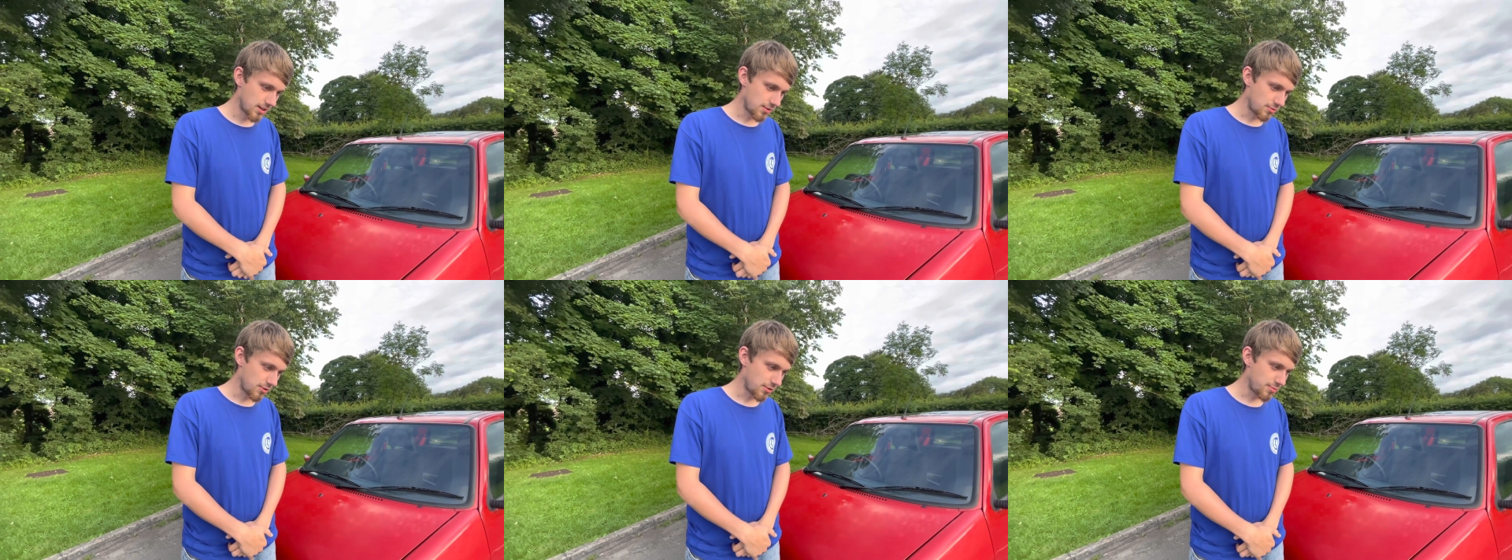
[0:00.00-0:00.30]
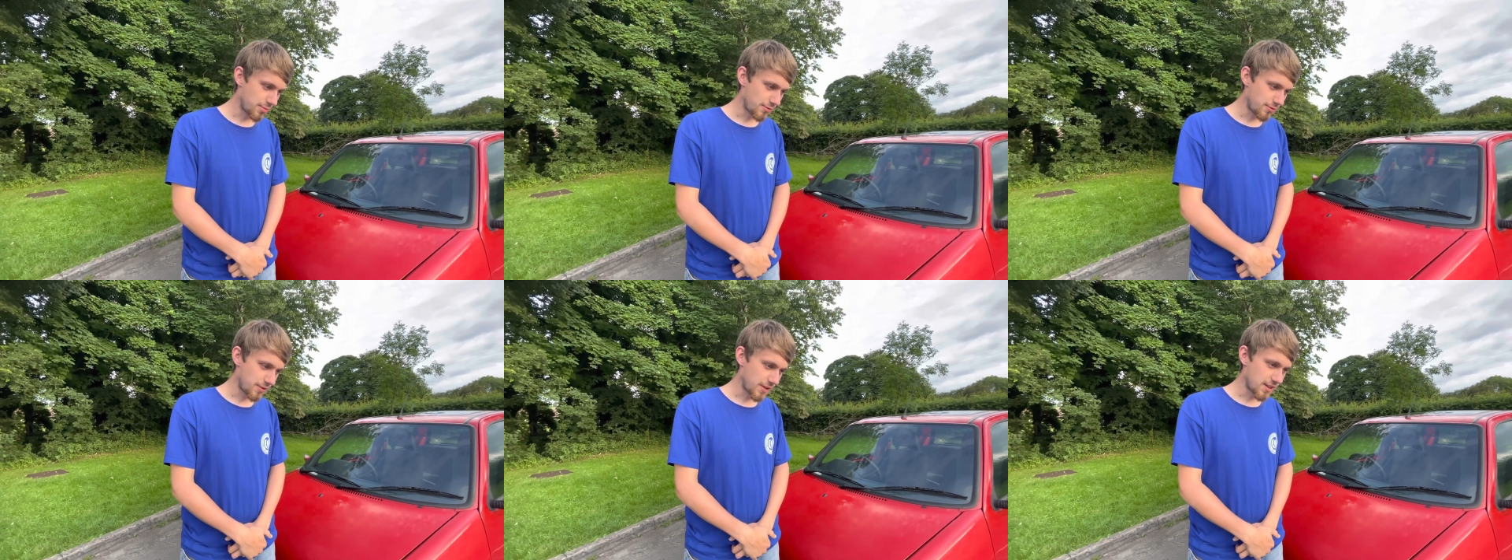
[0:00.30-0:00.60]
we've
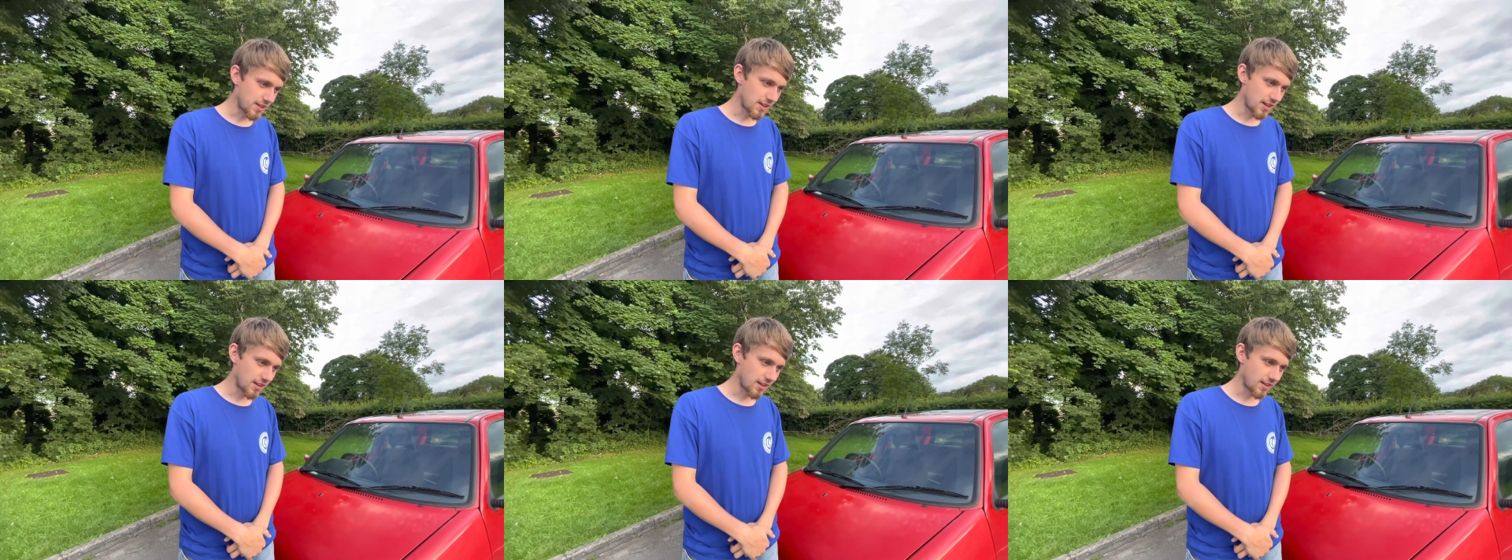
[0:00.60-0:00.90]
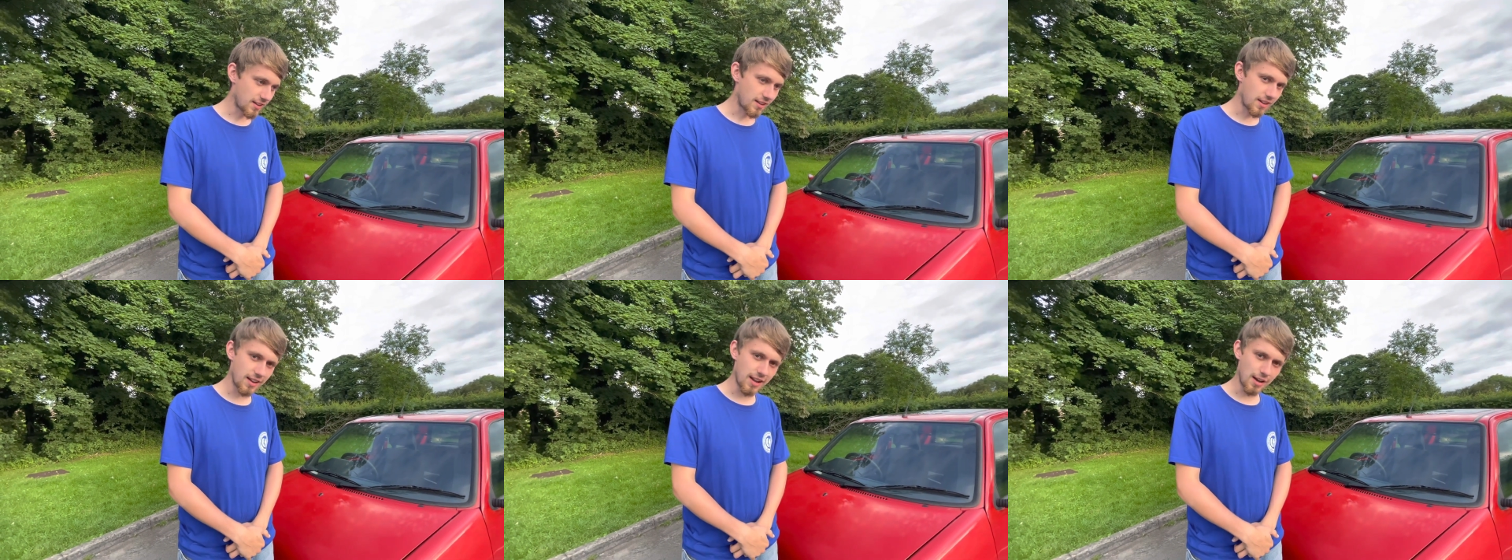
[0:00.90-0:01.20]
been thinking,
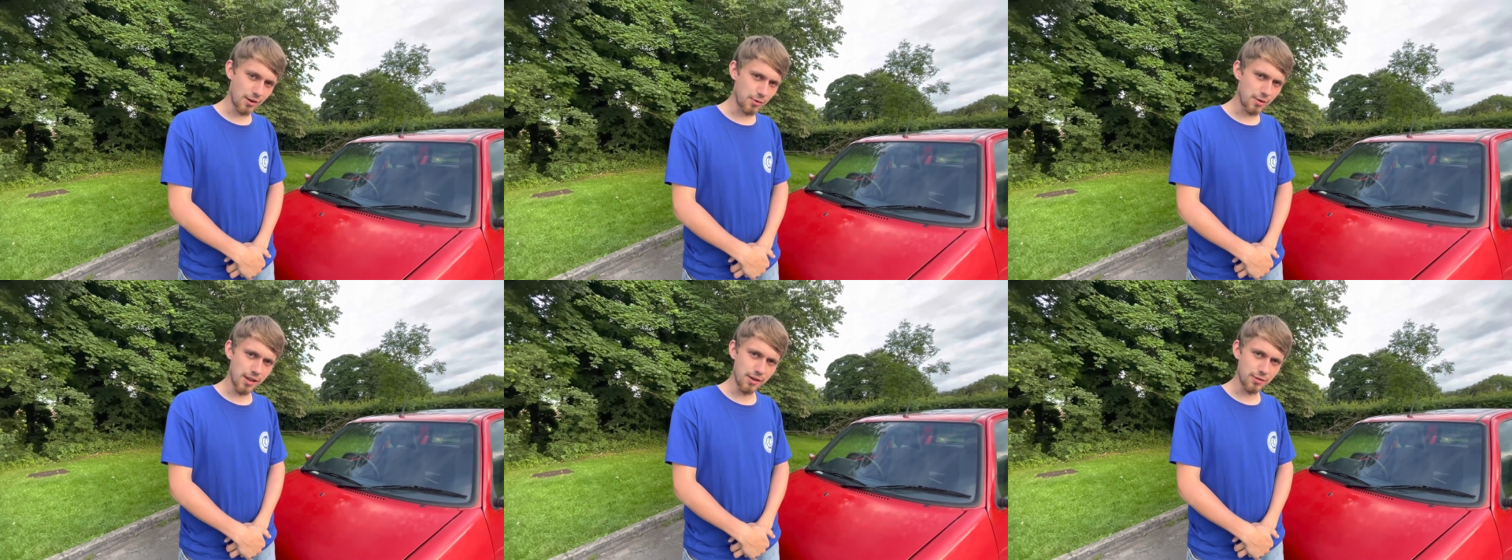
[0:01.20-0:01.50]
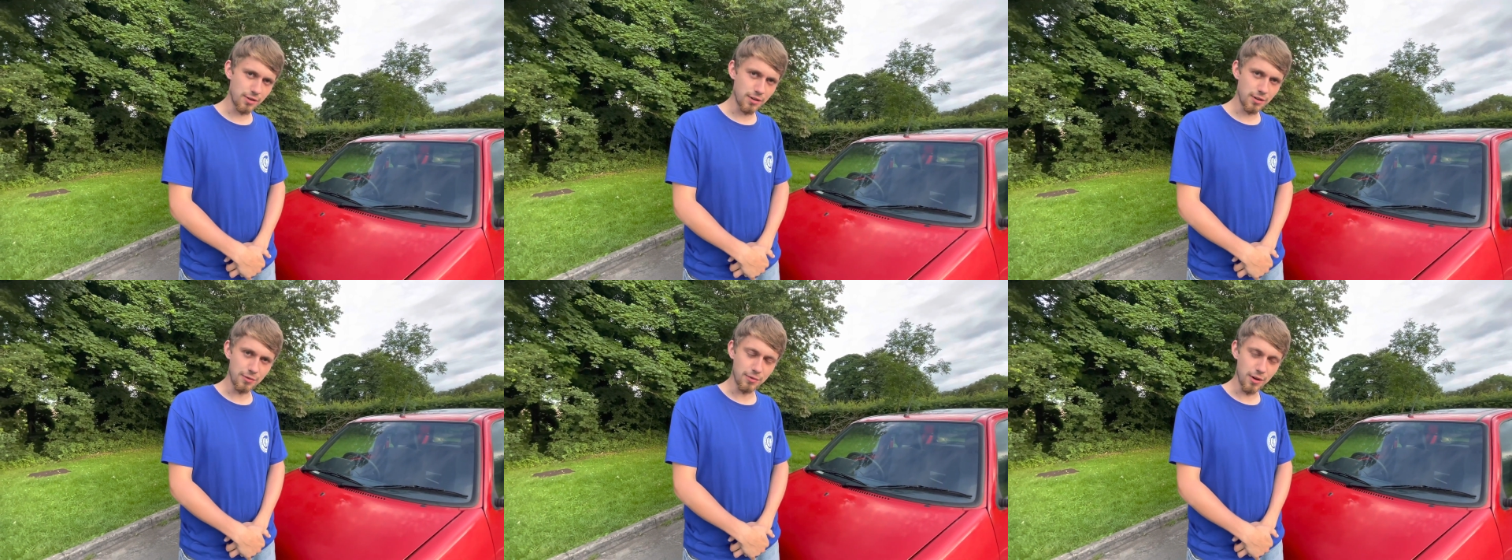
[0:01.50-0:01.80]
how are we ever
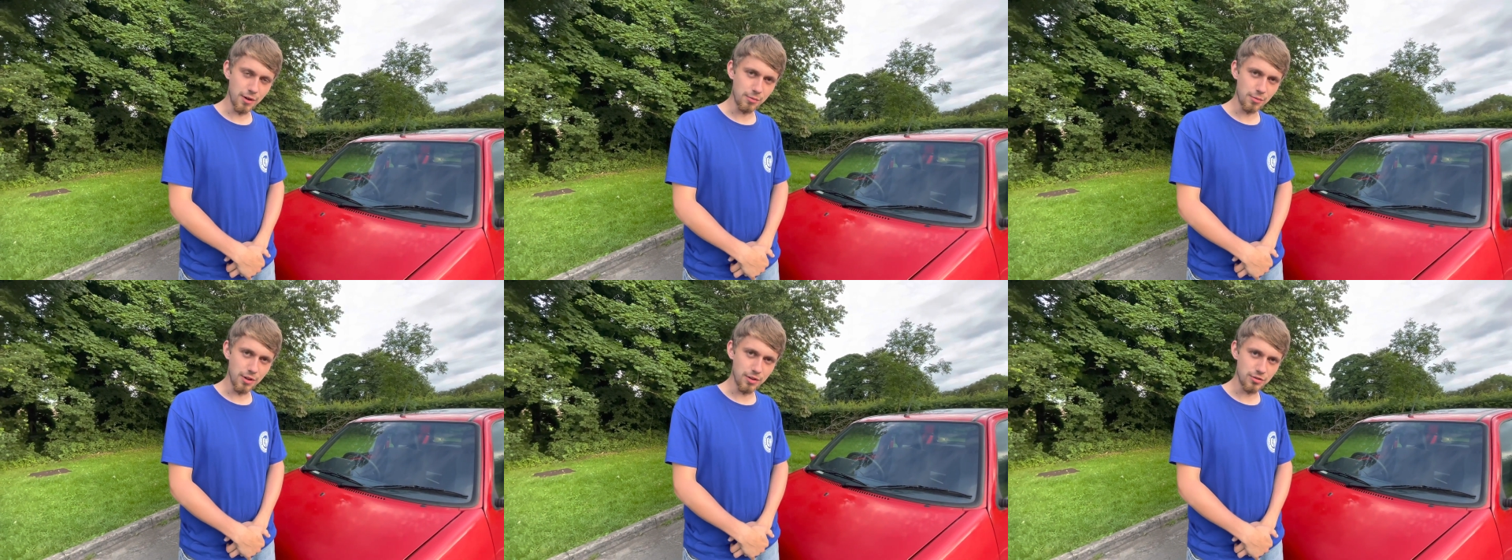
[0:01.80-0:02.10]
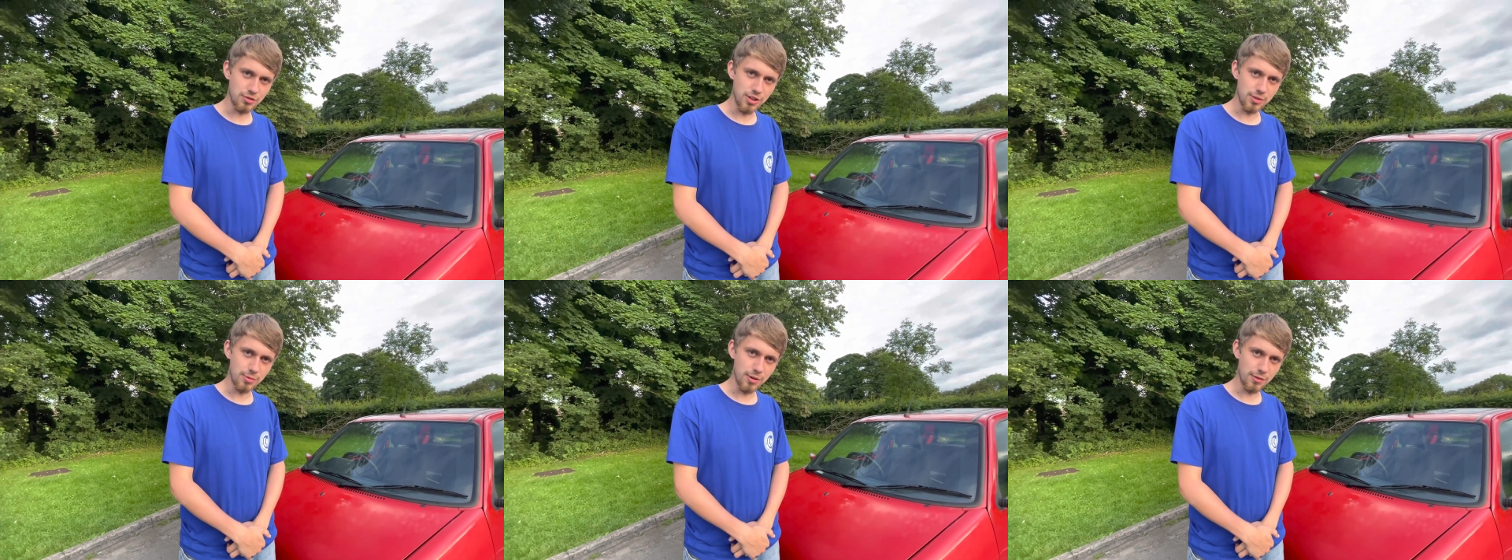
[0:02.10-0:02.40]
going to find one
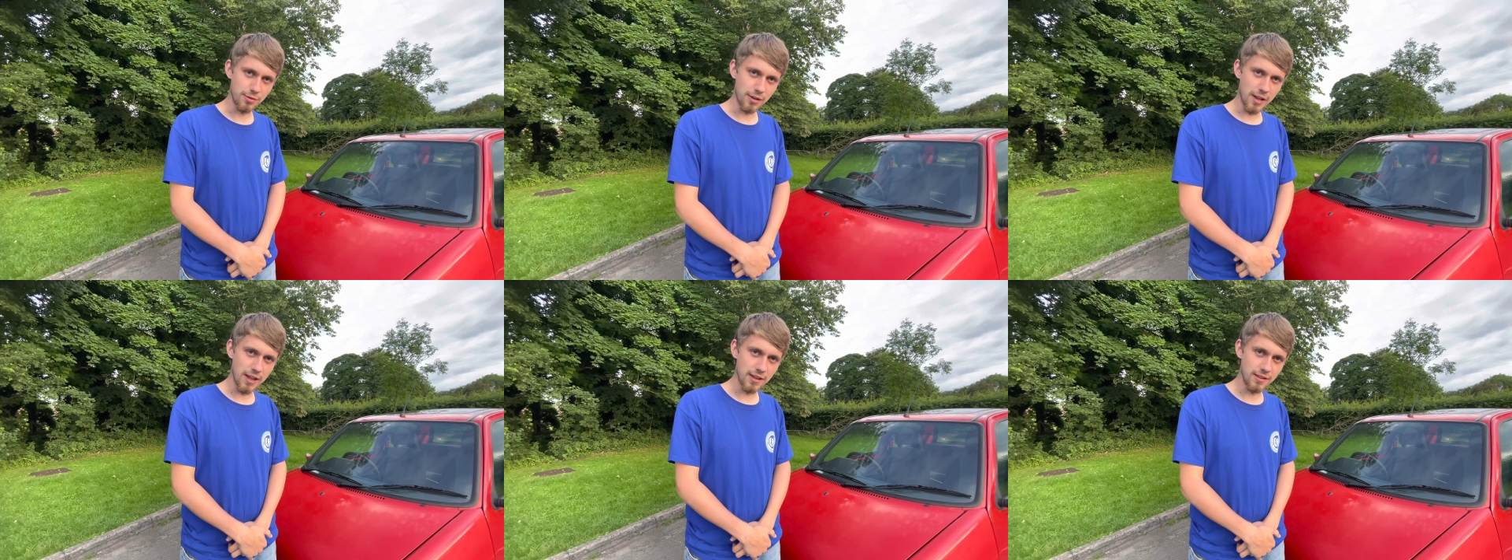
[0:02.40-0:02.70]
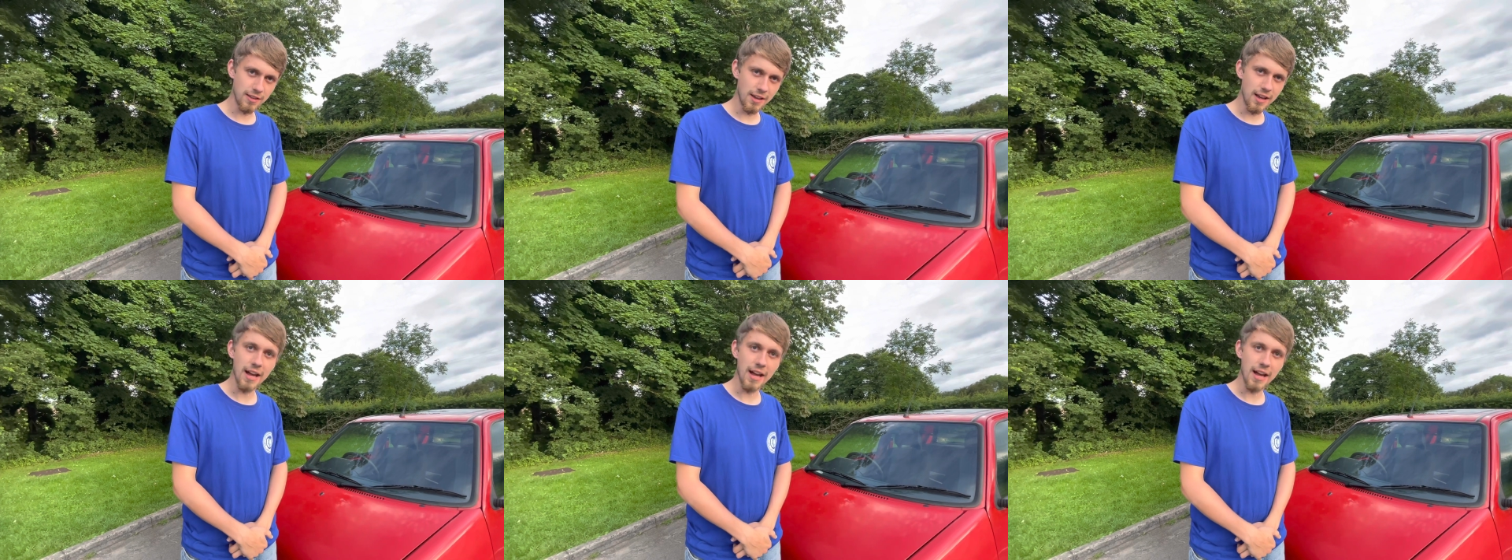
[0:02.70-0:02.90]
cheap enough again?